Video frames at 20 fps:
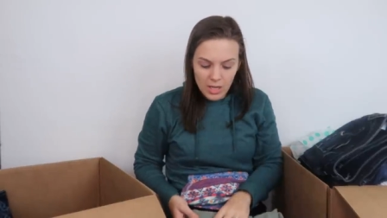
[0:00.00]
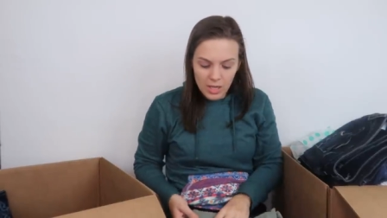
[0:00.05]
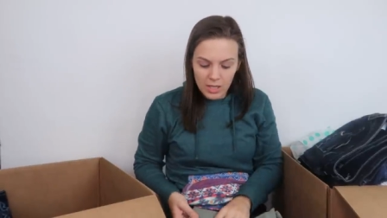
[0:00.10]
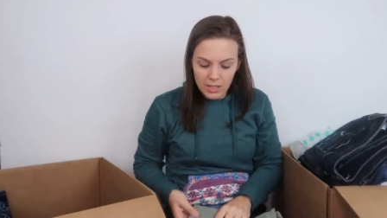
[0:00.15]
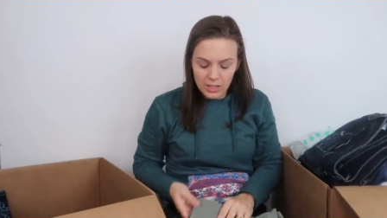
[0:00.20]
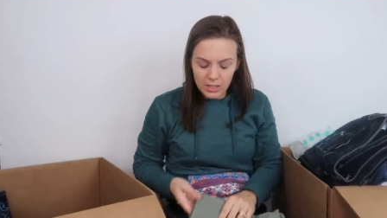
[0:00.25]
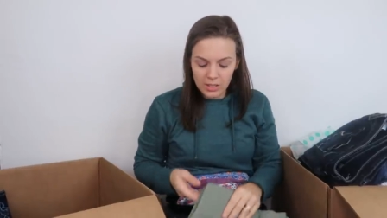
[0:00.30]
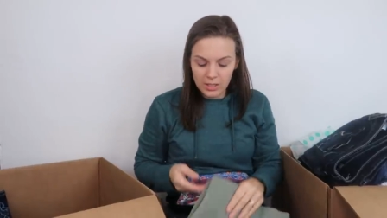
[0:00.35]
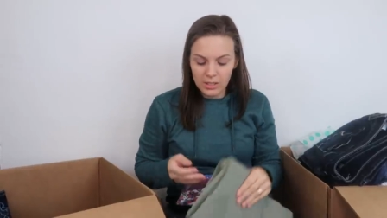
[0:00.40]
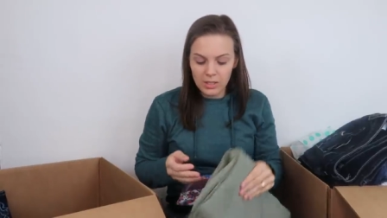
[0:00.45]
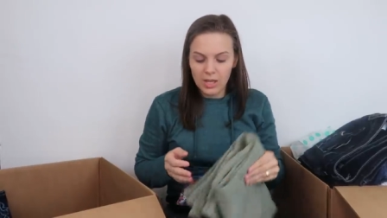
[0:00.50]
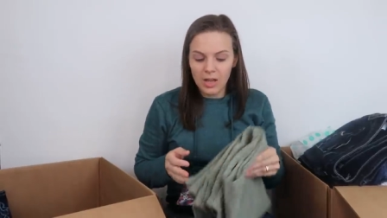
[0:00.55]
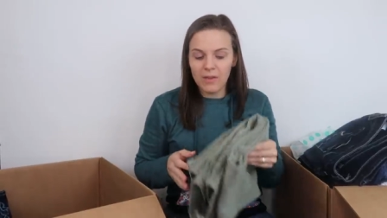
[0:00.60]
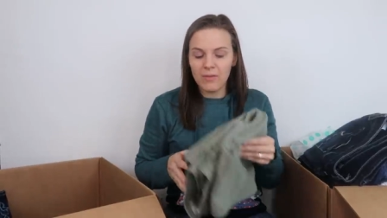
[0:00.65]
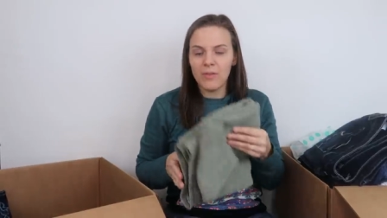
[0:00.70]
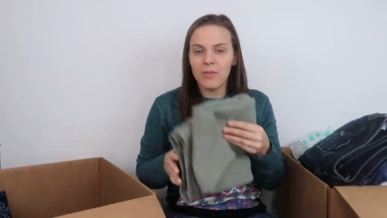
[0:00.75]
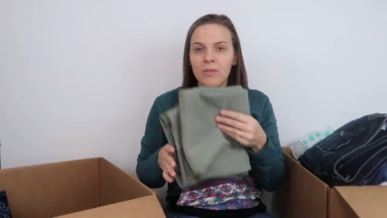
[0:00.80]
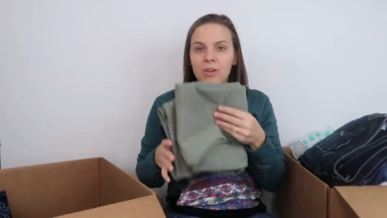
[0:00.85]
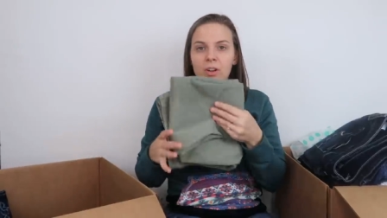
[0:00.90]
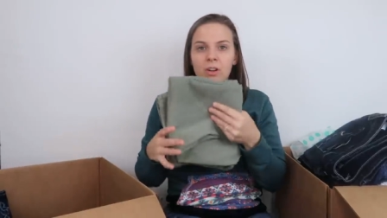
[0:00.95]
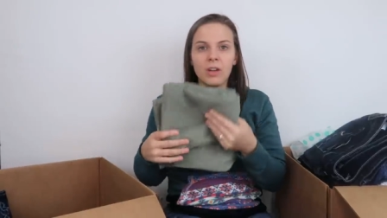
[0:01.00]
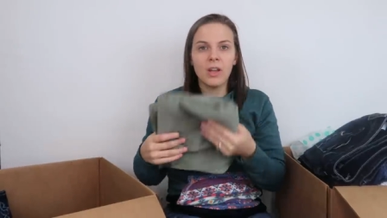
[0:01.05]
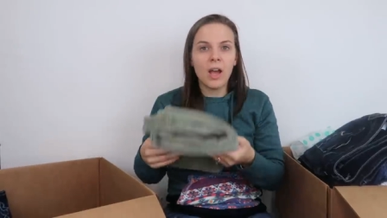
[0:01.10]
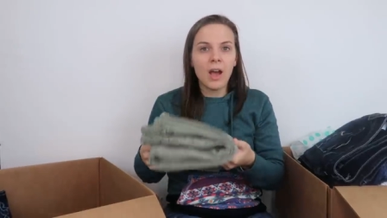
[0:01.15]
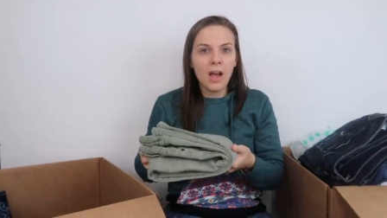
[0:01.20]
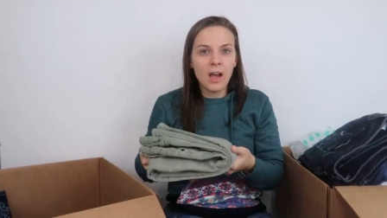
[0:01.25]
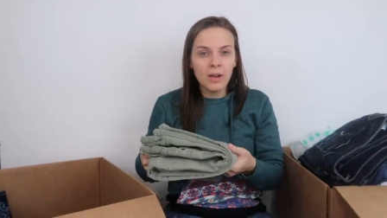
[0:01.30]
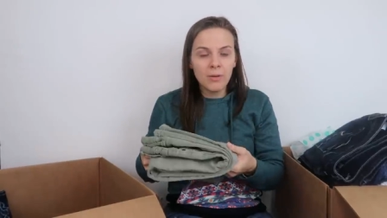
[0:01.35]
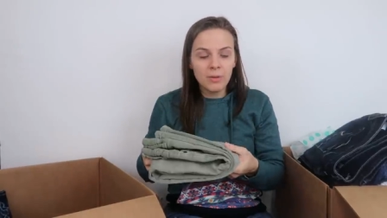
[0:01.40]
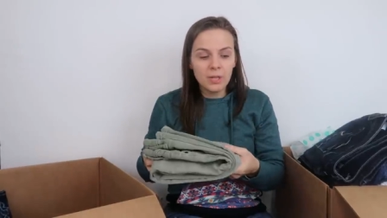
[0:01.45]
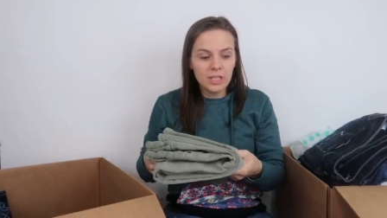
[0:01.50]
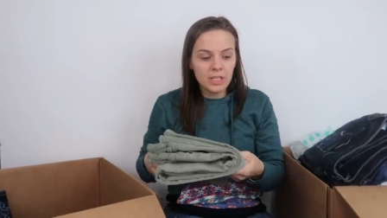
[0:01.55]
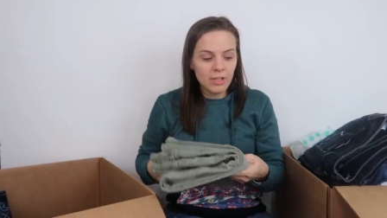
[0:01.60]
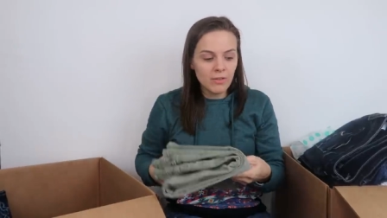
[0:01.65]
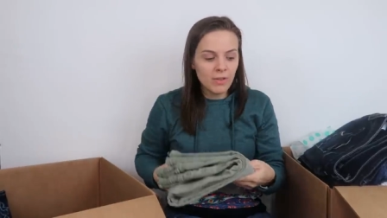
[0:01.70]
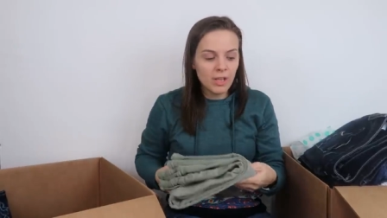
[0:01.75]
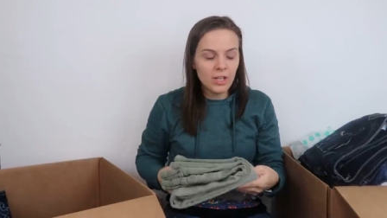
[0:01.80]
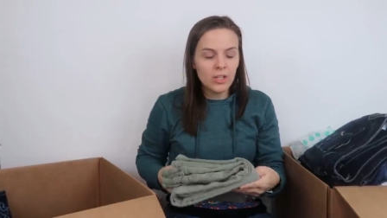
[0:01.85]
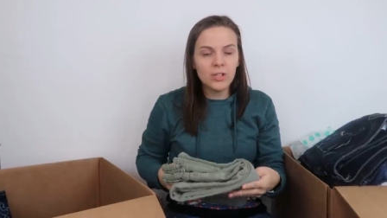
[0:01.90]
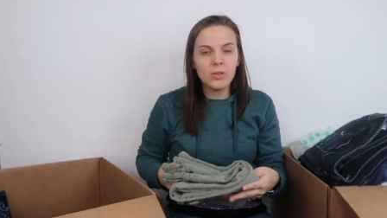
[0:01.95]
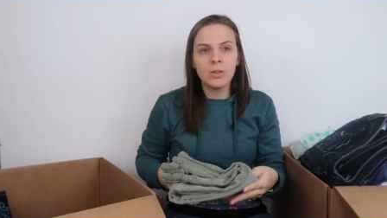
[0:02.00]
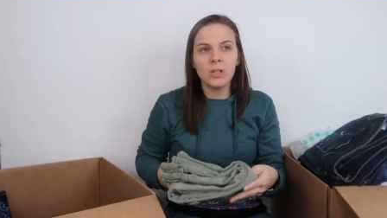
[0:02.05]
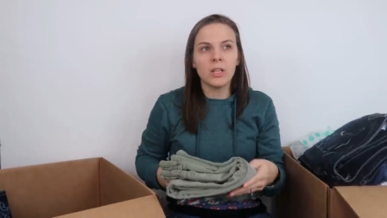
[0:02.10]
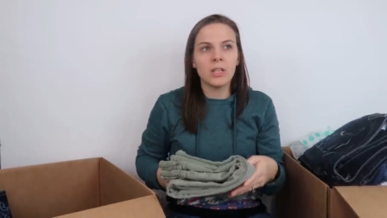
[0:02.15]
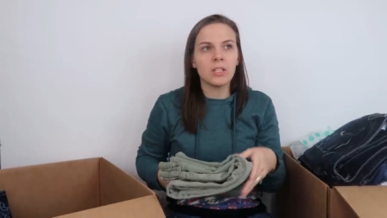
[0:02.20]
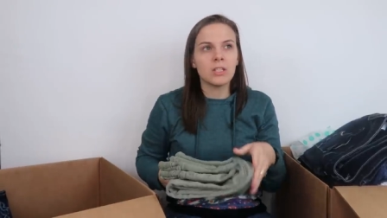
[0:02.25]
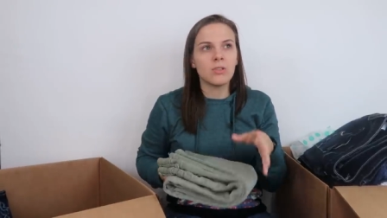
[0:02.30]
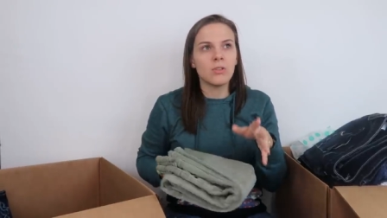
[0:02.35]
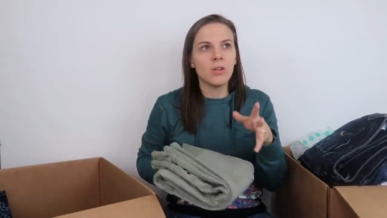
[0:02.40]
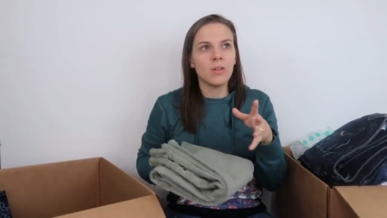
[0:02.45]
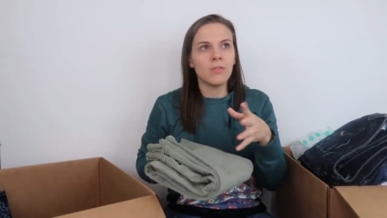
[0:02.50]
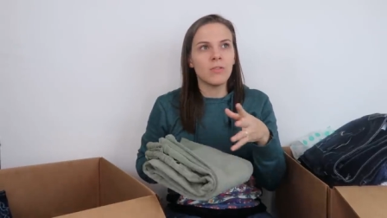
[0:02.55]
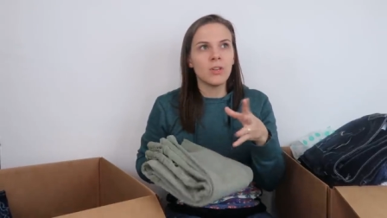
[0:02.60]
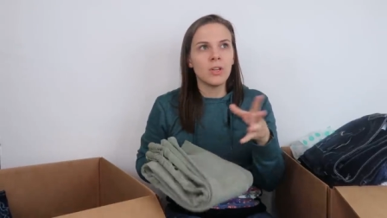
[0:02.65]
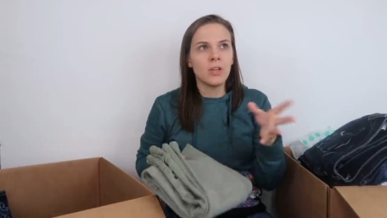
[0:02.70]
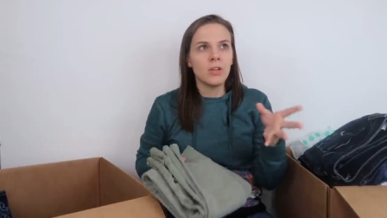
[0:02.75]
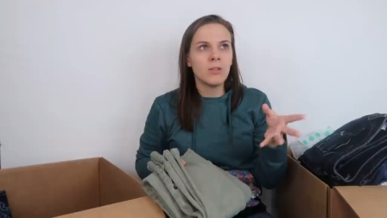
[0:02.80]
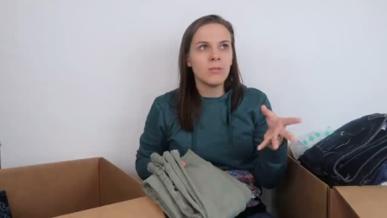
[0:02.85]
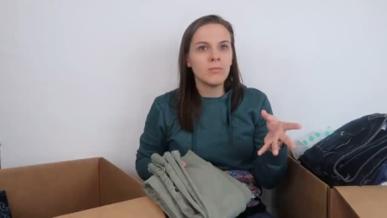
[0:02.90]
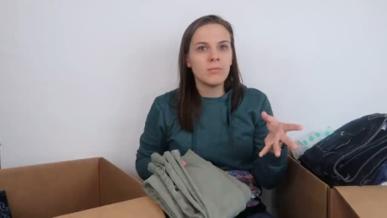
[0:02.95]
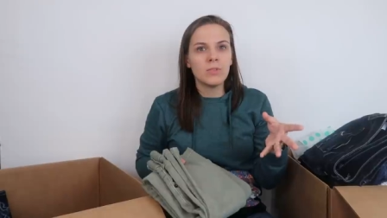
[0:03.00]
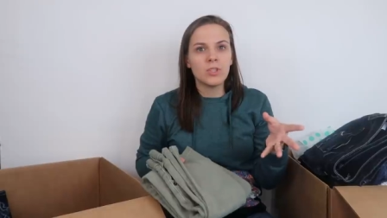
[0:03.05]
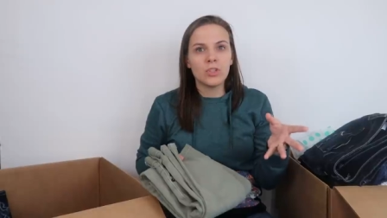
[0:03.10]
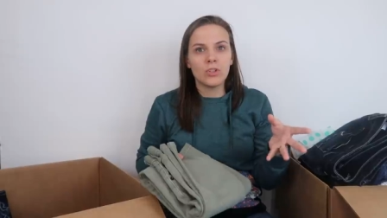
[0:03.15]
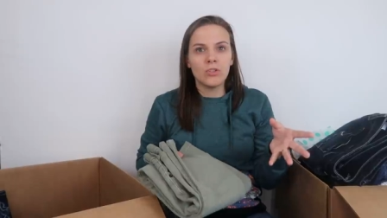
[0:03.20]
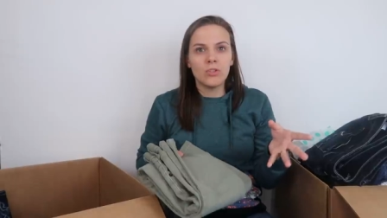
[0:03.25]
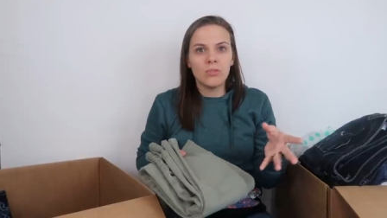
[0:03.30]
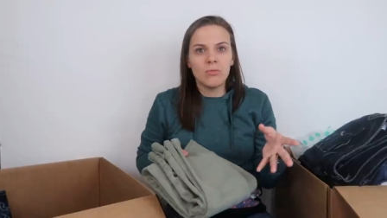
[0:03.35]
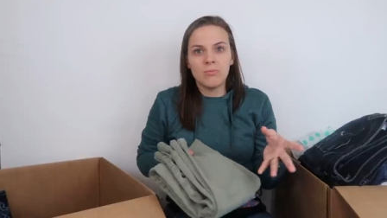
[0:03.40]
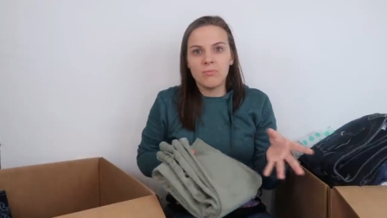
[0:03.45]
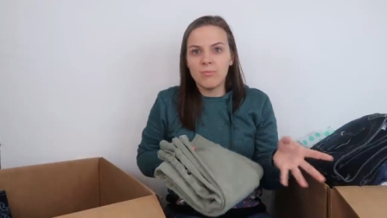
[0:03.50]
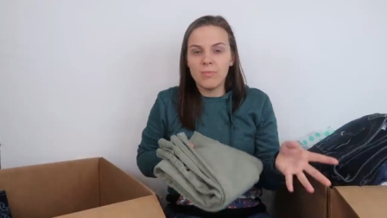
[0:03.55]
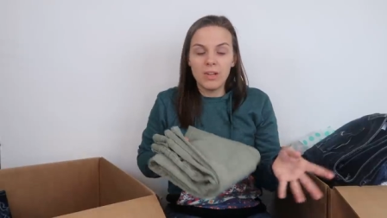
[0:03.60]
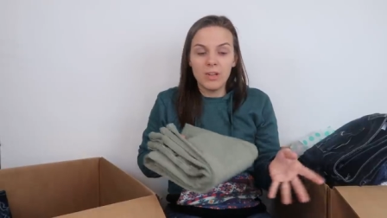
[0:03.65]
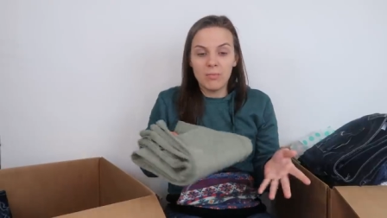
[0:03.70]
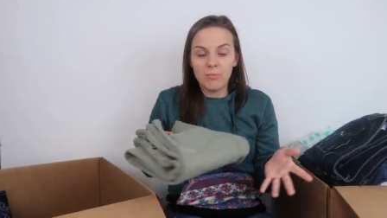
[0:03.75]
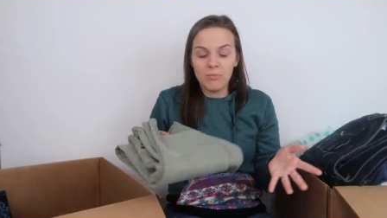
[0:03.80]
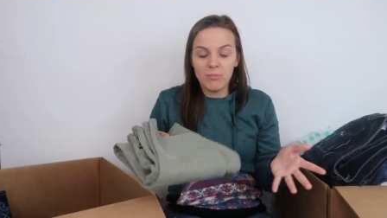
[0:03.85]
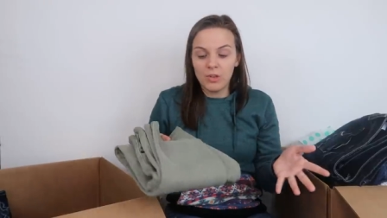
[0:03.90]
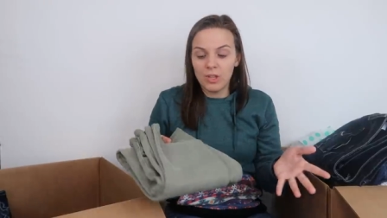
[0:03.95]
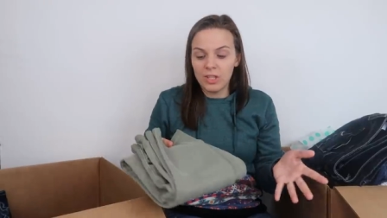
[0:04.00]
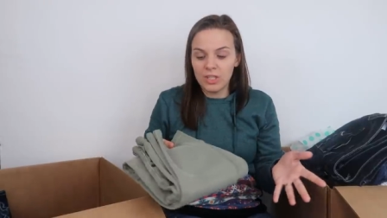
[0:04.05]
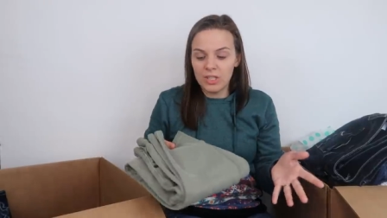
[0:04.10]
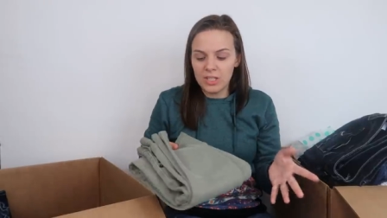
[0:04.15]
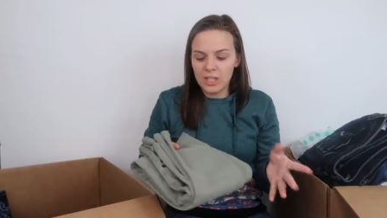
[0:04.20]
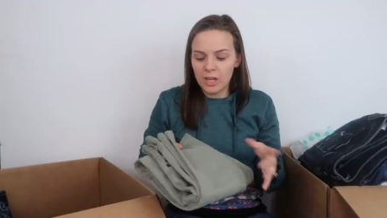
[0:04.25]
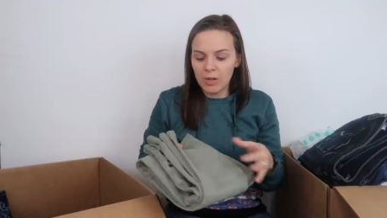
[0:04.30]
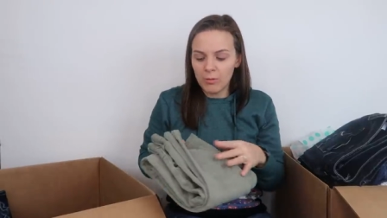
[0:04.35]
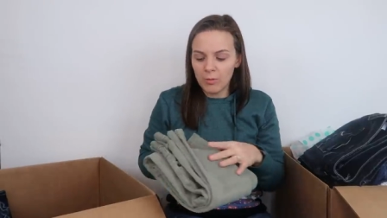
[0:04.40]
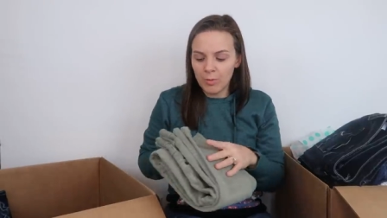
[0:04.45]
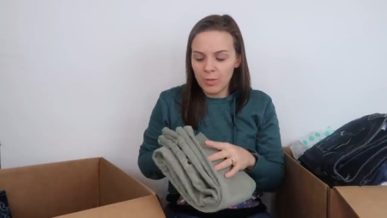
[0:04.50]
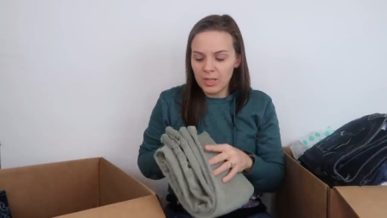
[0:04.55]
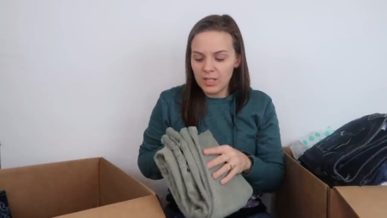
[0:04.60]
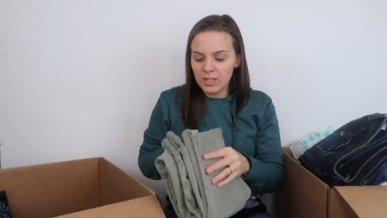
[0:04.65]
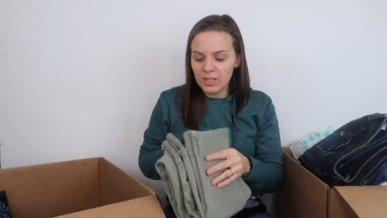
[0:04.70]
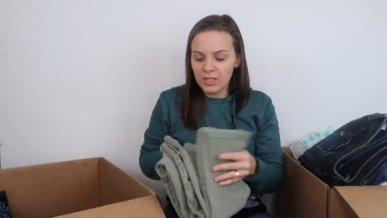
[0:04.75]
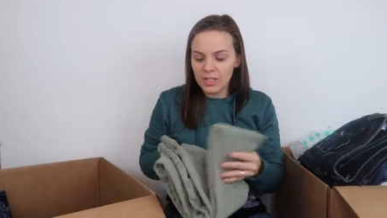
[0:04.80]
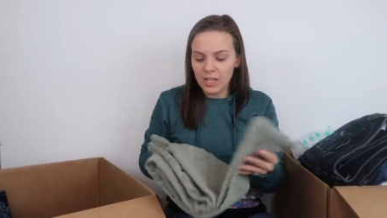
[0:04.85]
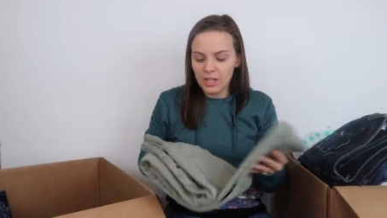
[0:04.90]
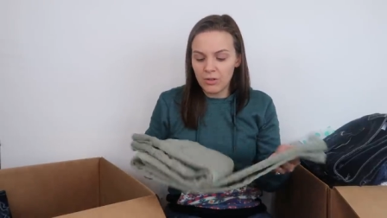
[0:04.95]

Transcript: it doesn't have a very high resale value unless you have certain really desirable pieces.